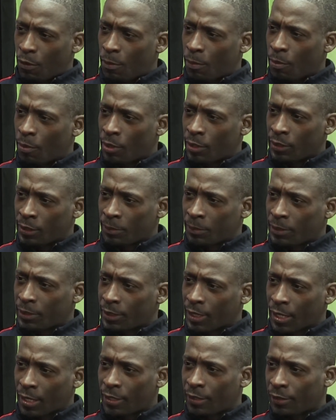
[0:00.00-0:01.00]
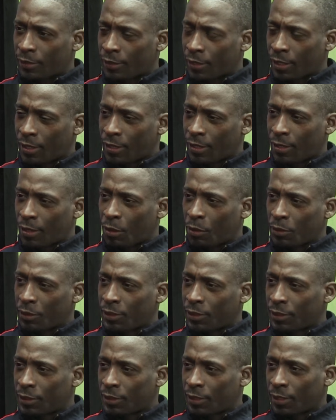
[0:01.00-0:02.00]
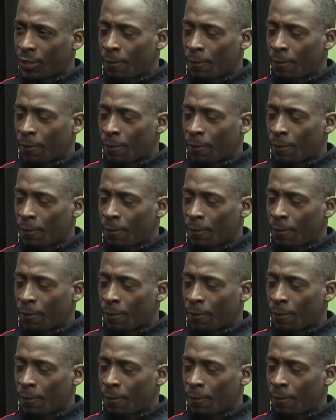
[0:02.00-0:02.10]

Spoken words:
boys. I'm the second oldest.